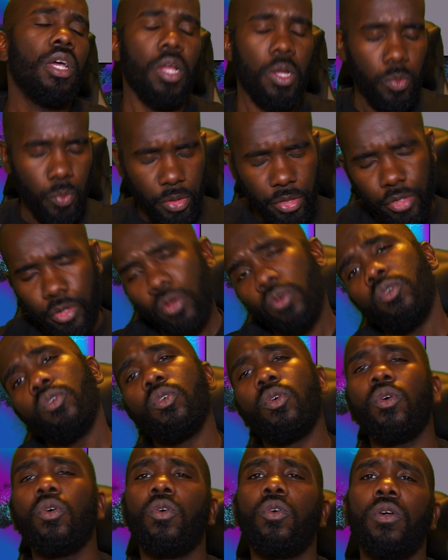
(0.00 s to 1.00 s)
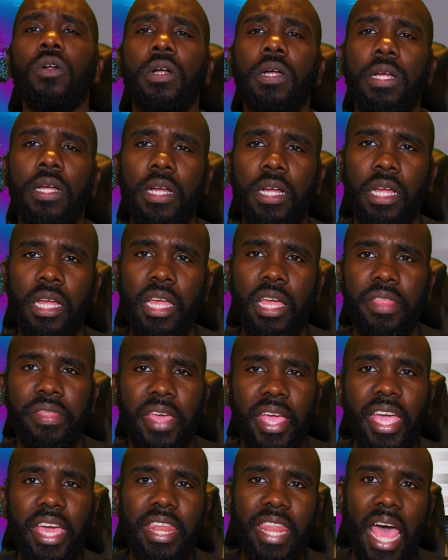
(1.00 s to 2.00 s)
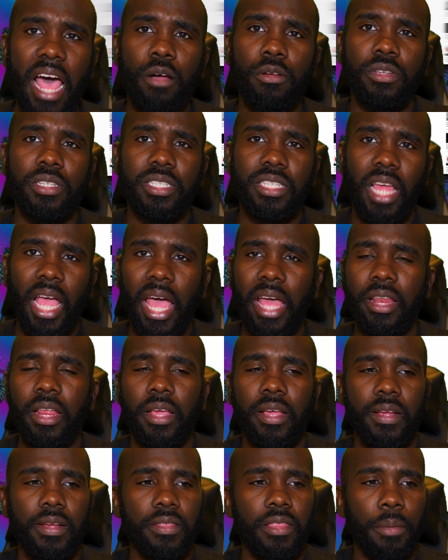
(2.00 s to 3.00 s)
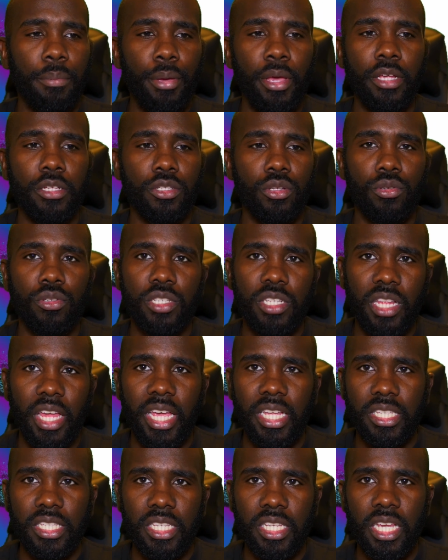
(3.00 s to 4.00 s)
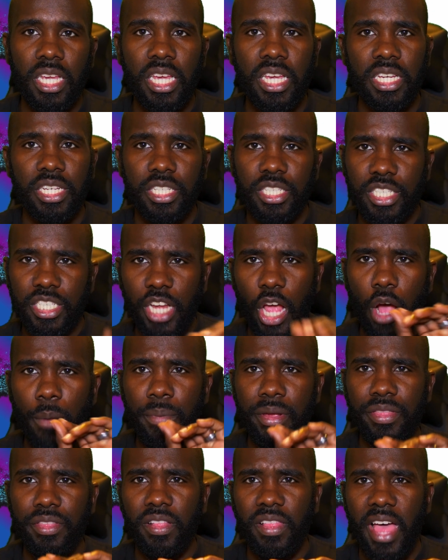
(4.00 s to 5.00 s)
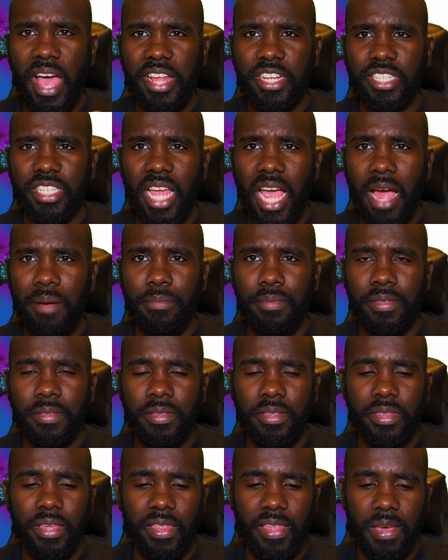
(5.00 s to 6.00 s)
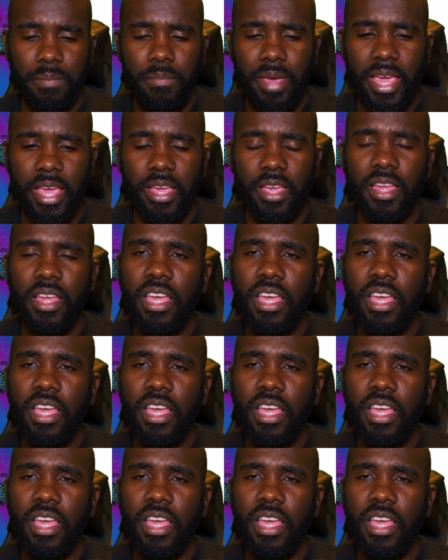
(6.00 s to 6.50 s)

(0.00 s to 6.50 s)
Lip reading: With Google, they announced that the Pixel Slate shall be the last tablet that they make,